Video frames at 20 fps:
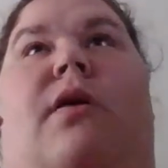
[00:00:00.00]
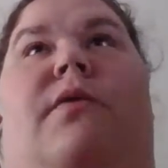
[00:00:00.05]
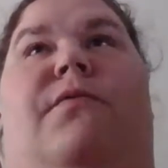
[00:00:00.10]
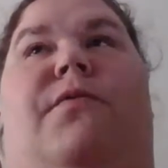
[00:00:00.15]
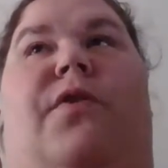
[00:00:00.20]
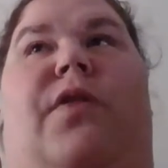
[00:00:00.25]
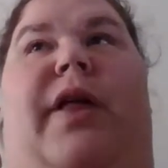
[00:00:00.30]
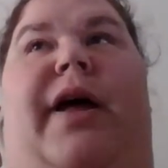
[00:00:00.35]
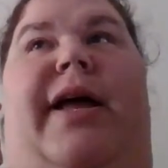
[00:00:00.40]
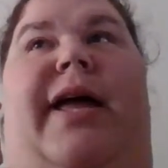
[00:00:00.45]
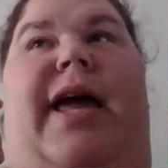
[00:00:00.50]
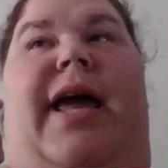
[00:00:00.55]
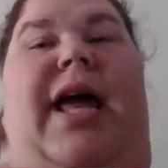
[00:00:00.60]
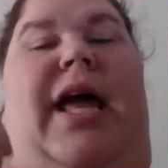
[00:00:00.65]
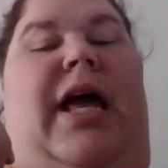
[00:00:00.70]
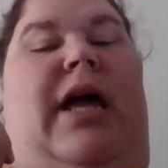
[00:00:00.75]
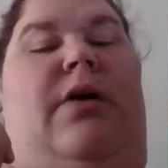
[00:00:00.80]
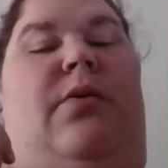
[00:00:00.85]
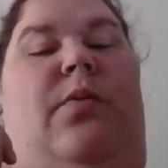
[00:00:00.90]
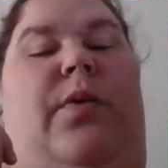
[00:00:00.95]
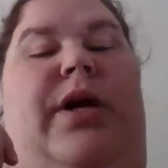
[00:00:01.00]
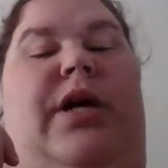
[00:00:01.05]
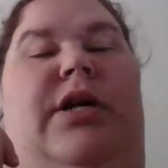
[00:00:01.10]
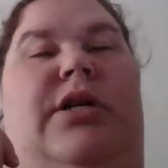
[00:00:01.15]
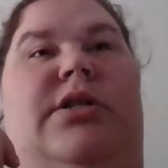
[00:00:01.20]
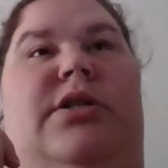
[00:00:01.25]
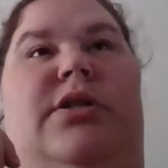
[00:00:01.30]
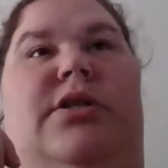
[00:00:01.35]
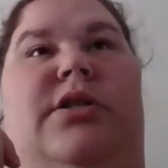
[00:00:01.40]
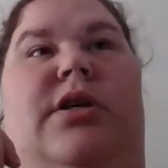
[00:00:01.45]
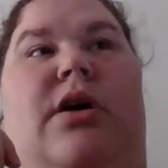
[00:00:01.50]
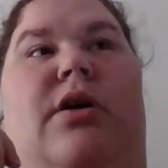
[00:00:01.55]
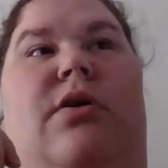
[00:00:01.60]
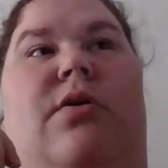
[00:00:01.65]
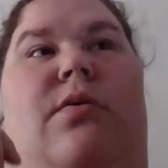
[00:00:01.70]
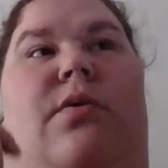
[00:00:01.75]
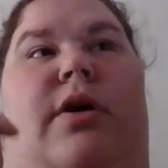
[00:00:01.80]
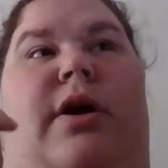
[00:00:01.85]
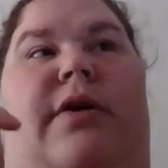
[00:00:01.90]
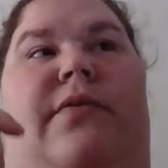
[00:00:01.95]
for like 8 weeks or
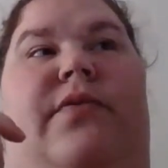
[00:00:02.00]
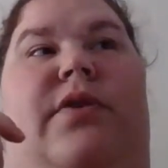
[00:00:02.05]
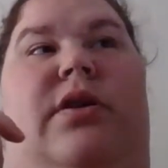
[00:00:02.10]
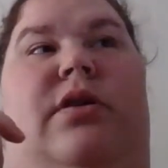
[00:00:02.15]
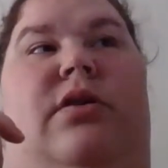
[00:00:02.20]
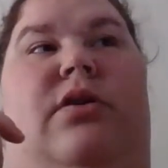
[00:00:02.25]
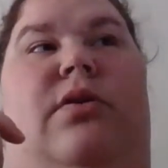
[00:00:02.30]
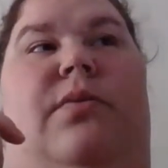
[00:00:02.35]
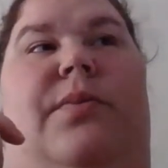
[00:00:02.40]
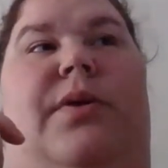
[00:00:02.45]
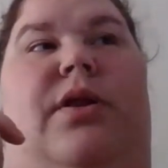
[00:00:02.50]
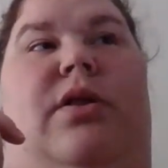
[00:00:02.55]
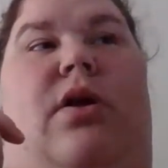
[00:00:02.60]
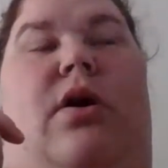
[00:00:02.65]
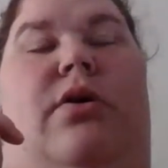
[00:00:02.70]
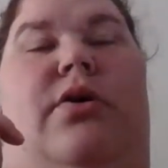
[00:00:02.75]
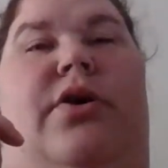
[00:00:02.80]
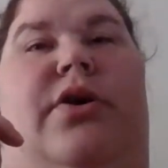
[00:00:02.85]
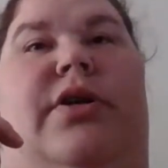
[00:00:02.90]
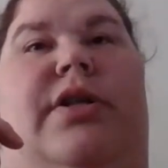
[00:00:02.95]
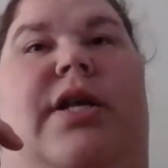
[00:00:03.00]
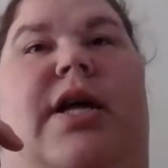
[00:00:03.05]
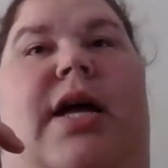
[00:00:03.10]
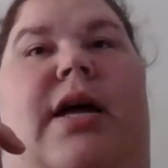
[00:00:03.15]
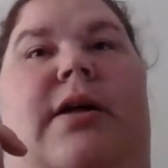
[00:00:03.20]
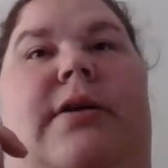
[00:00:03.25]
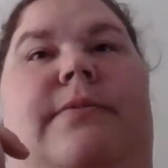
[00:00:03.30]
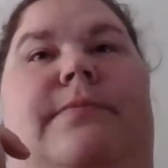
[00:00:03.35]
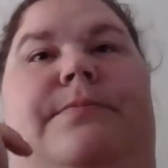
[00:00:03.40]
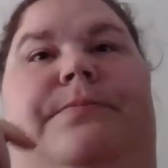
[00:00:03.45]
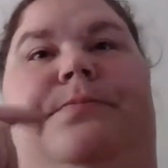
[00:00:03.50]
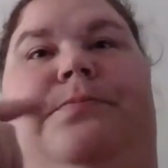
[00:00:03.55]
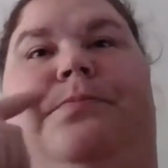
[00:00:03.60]
so, or even a little bit longer than that.